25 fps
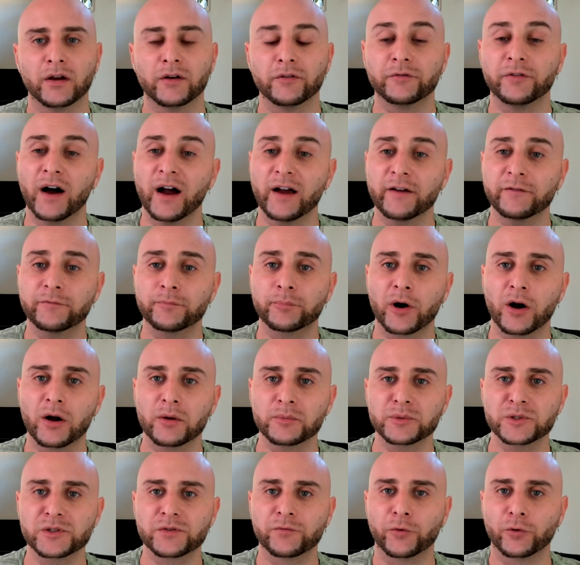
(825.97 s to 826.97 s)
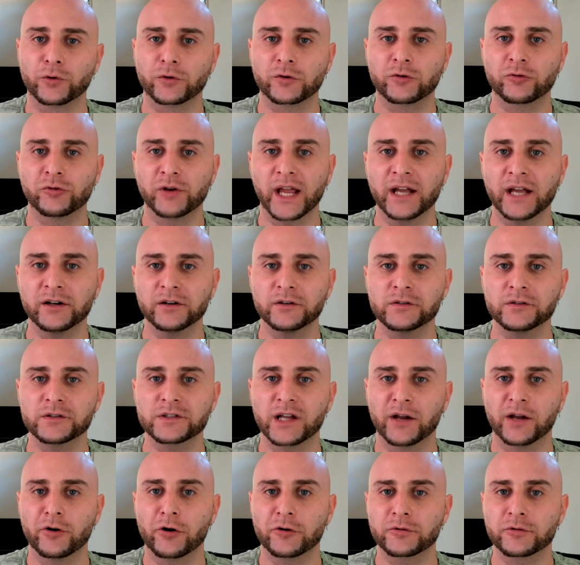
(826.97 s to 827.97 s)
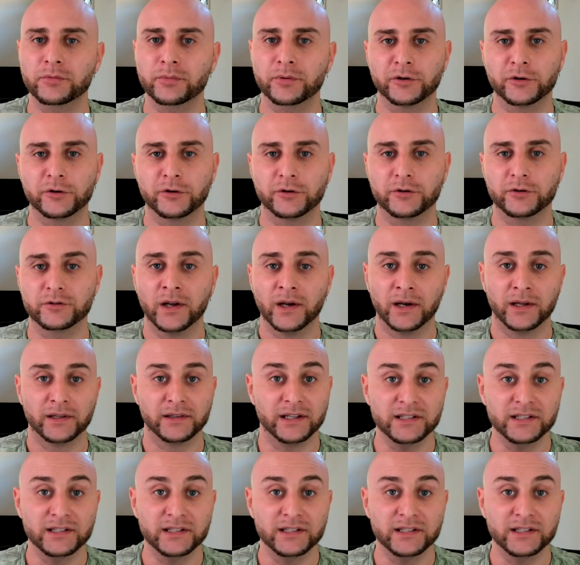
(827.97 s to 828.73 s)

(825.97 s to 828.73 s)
5 prompts for creators and entrepreneurs.